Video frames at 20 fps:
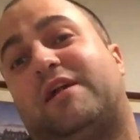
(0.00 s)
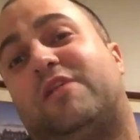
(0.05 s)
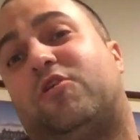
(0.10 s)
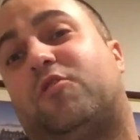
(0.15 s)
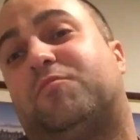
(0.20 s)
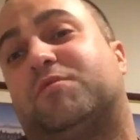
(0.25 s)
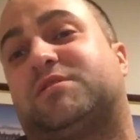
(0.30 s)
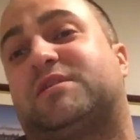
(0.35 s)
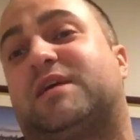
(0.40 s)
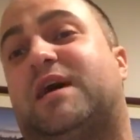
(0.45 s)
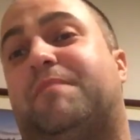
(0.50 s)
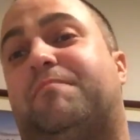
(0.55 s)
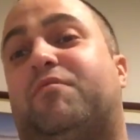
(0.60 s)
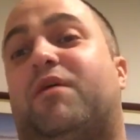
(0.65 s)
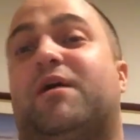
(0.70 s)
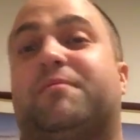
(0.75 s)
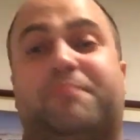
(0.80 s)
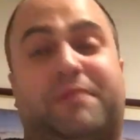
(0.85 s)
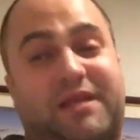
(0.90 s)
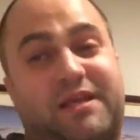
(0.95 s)
it almost got
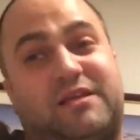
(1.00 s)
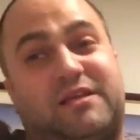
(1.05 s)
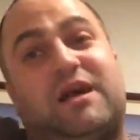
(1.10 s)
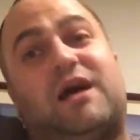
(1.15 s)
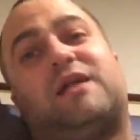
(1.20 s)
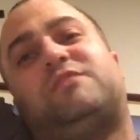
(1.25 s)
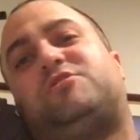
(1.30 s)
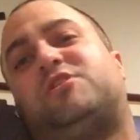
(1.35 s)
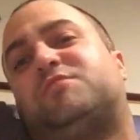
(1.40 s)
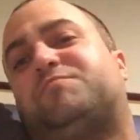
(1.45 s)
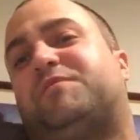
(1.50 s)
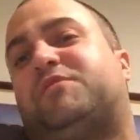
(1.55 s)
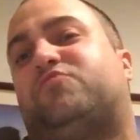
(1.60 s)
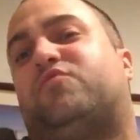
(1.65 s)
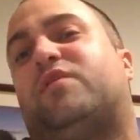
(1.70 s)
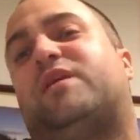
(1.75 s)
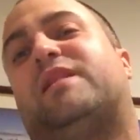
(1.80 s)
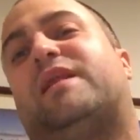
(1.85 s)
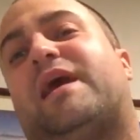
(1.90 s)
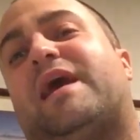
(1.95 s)
blocked, but he got it just
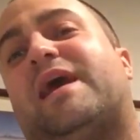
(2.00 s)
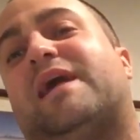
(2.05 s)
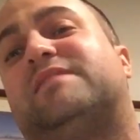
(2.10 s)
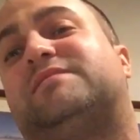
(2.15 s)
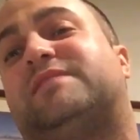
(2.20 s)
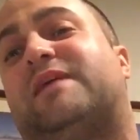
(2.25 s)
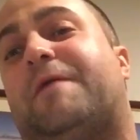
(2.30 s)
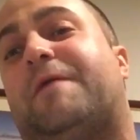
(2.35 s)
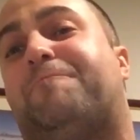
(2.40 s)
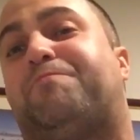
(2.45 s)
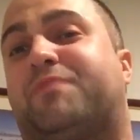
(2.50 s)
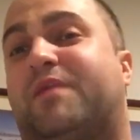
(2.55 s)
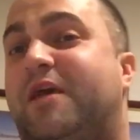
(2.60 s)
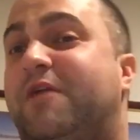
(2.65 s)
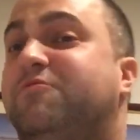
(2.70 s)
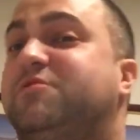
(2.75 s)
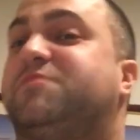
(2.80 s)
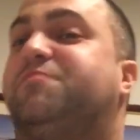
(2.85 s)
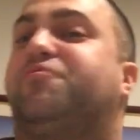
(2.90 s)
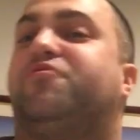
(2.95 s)
between the hands, and
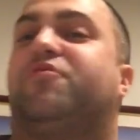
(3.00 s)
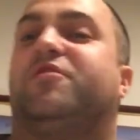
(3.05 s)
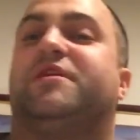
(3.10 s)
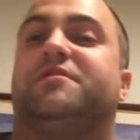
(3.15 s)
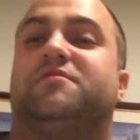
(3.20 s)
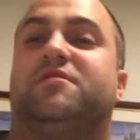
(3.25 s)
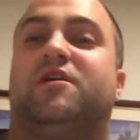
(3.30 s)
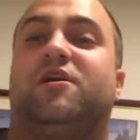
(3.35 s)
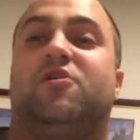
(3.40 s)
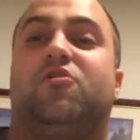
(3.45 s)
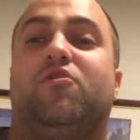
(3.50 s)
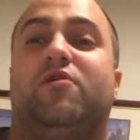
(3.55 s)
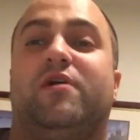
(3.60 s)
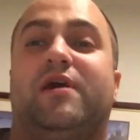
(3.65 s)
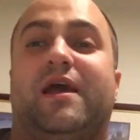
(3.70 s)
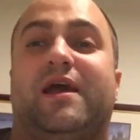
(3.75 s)
it was pretty low,